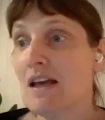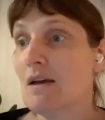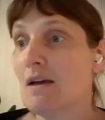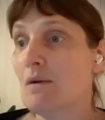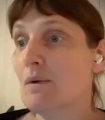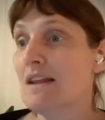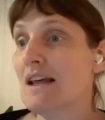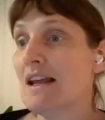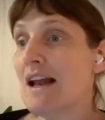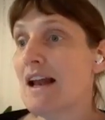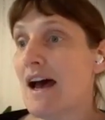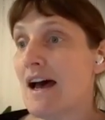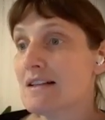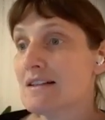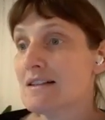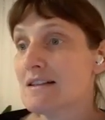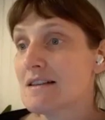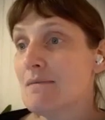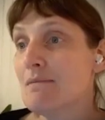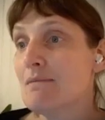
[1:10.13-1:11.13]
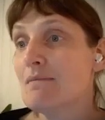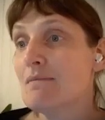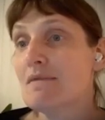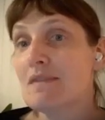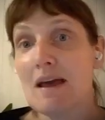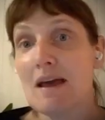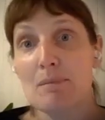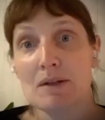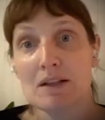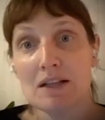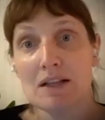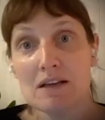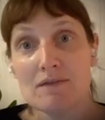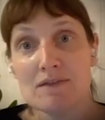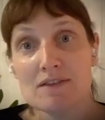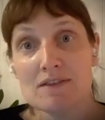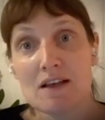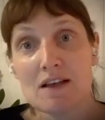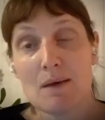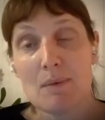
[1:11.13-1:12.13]
We then ask them their beliefs
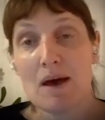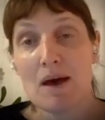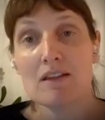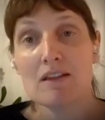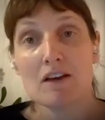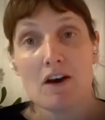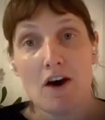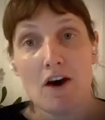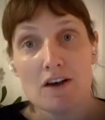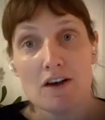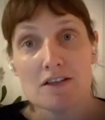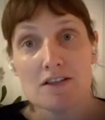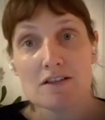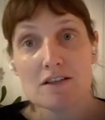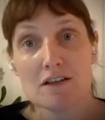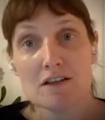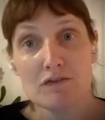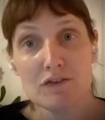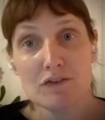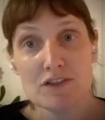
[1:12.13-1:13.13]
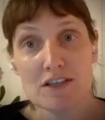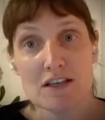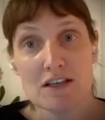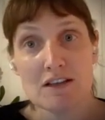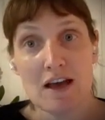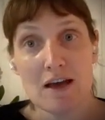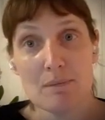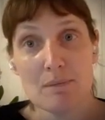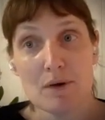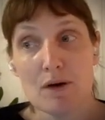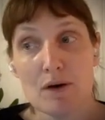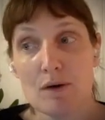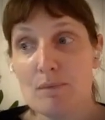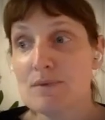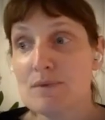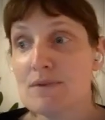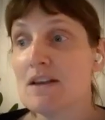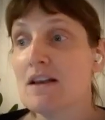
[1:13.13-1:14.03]
about the cost of using light bulbs,